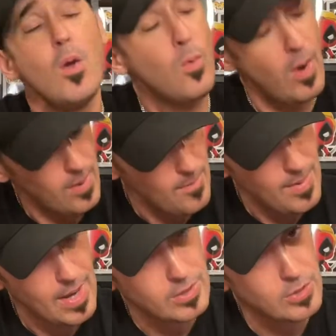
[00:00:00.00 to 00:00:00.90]
Welcome
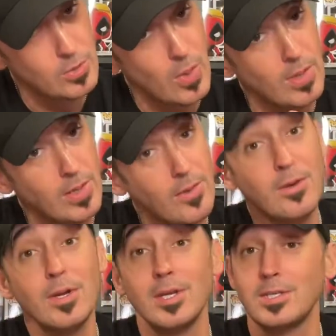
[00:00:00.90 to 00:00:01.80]
back to
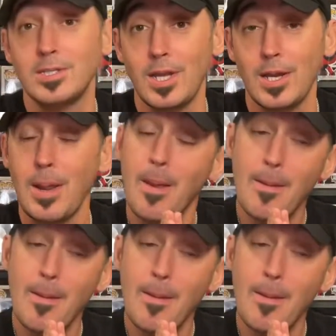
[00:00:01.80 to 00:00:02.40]
another exciting